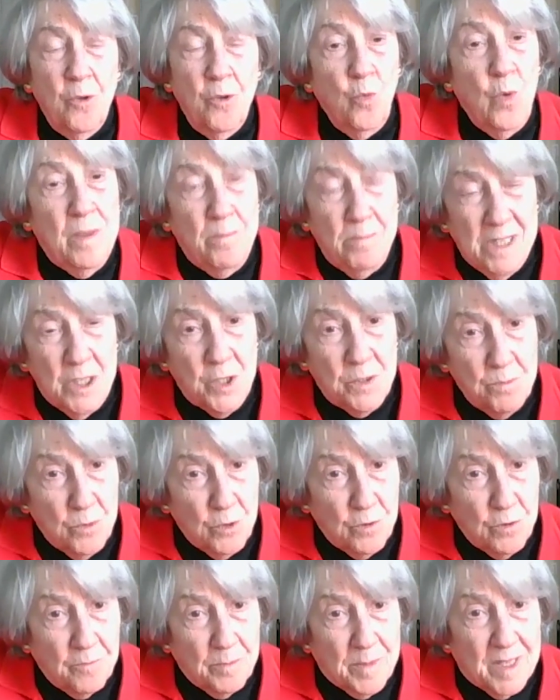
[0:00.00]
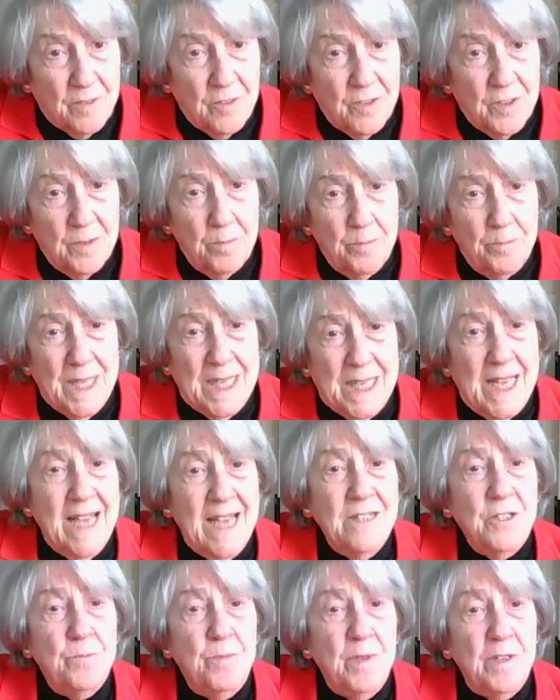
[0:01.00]
The women's movement
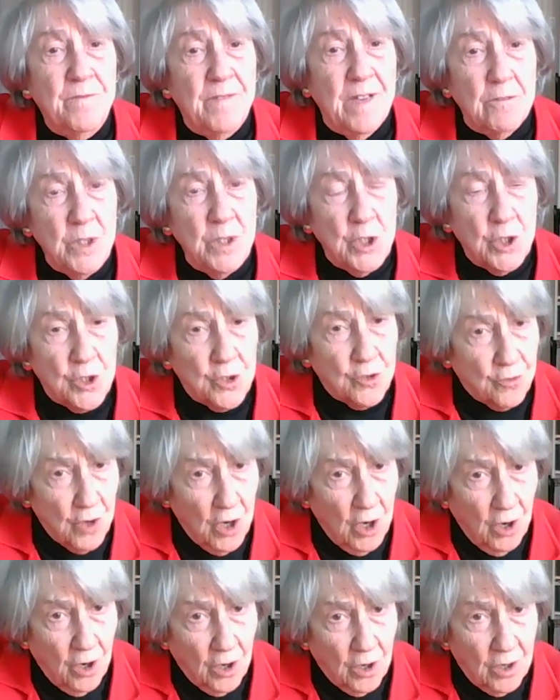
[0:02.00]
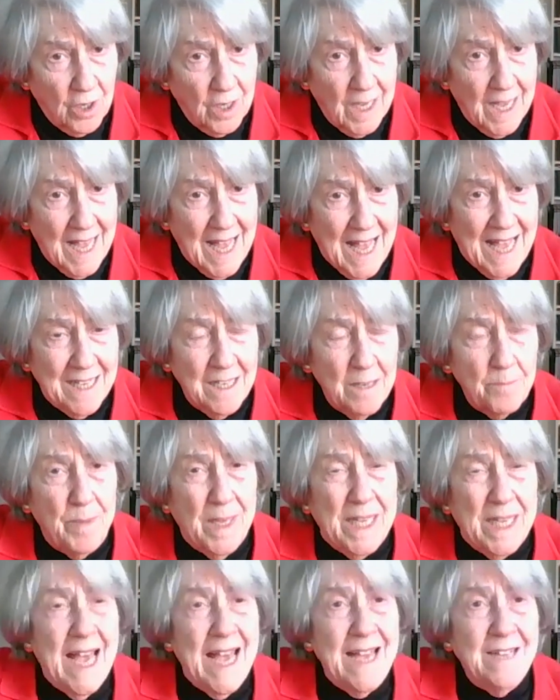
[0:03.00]
began to be strong, and
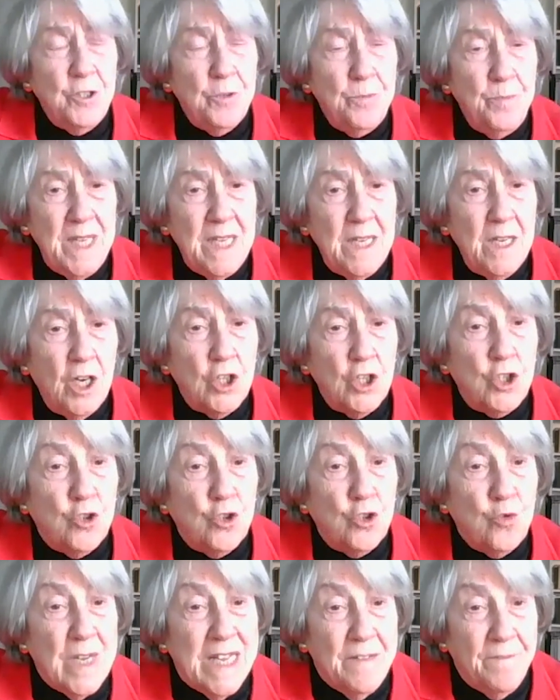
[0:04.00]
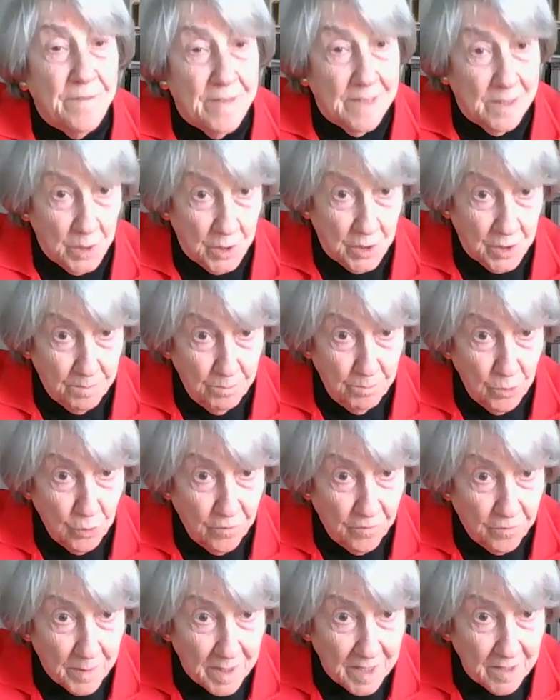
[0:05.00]
it began to be a grievance
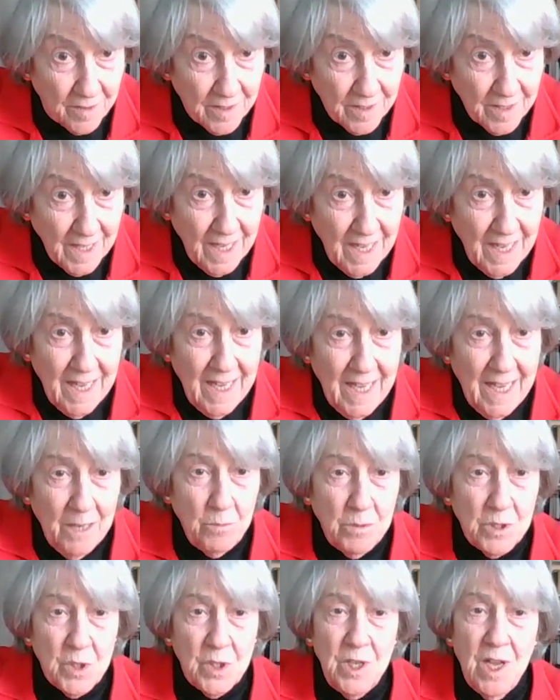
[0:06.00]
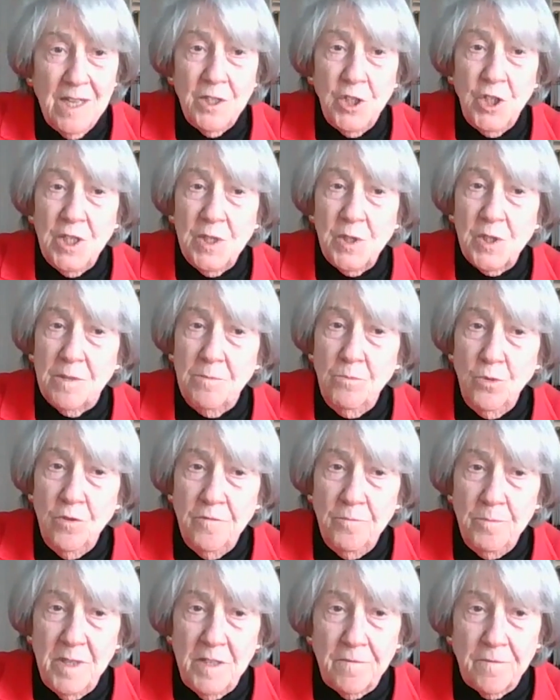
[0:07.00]
movement. It was not just a
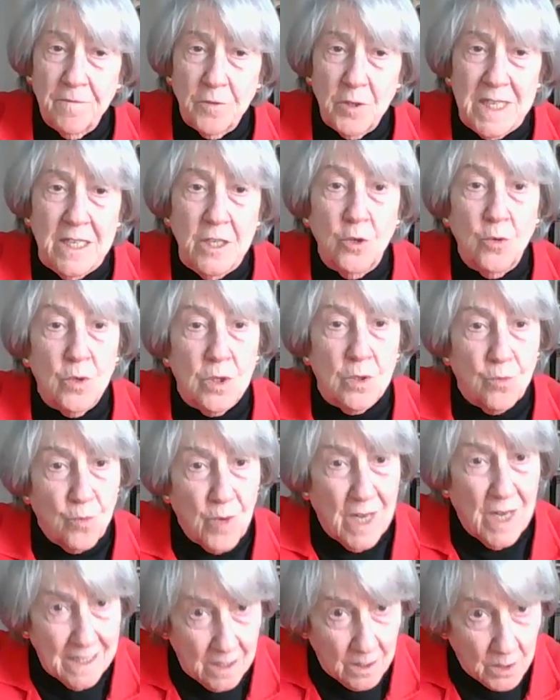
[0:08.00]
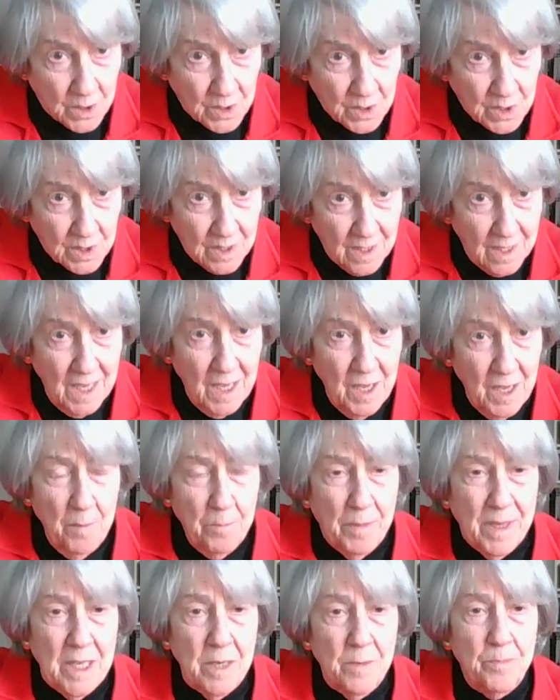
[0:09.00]
movement for equal rights,
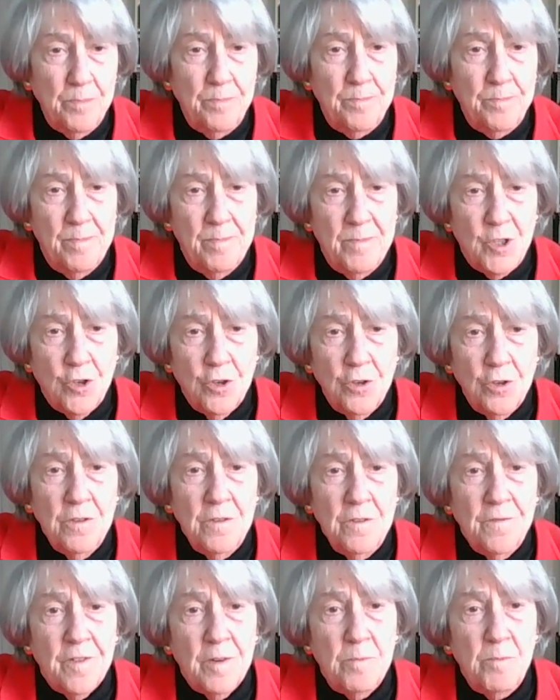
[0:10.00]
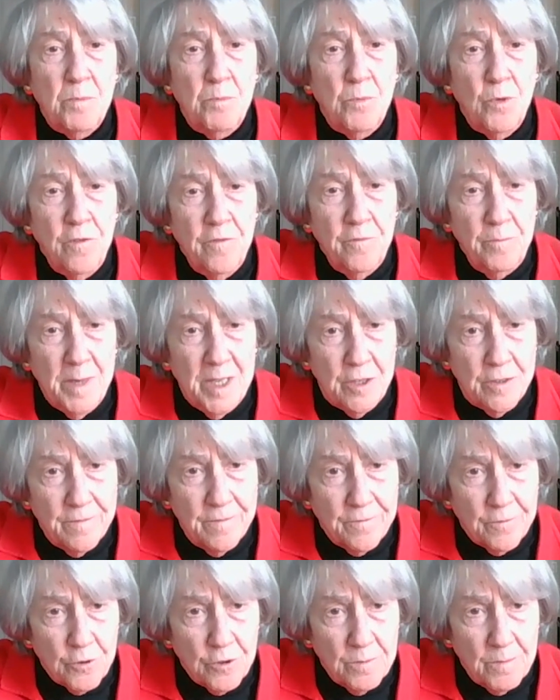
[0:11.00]
but it turned from a movement
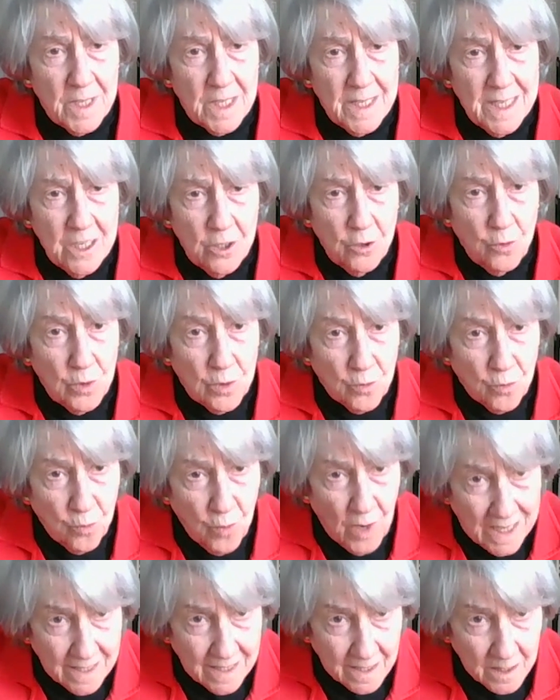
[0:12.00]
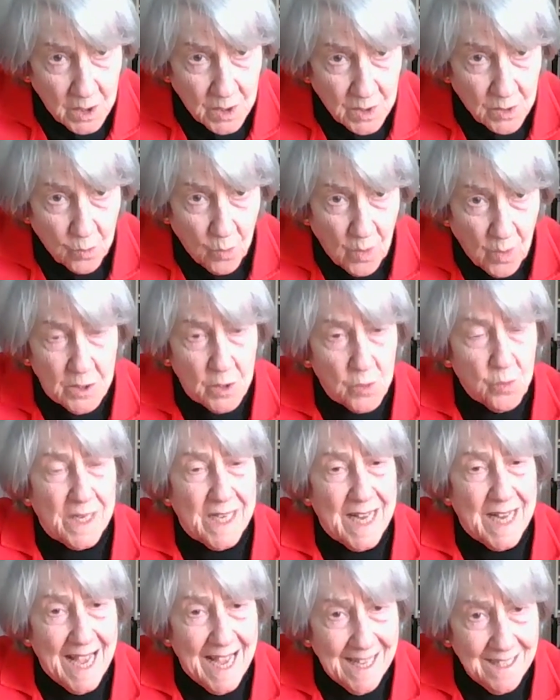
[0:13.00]
for equal rights, once
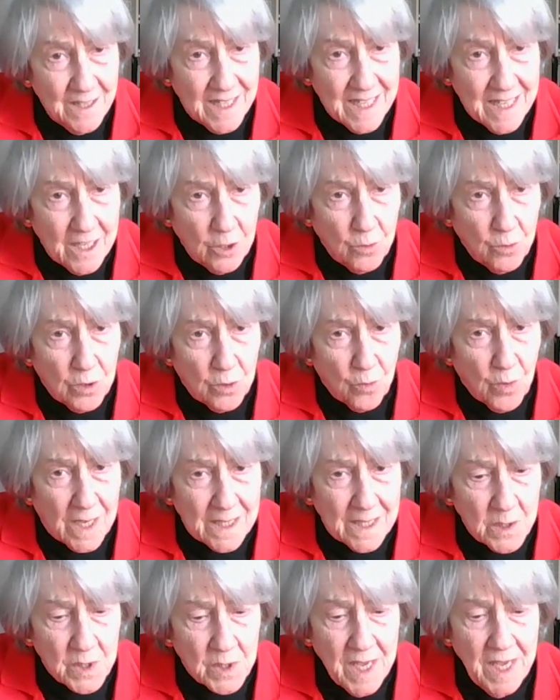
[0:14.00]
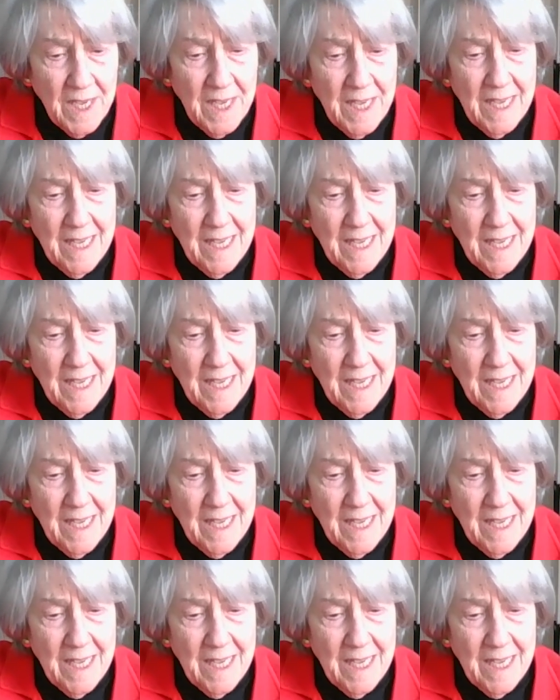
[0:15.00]
one had the equal rights,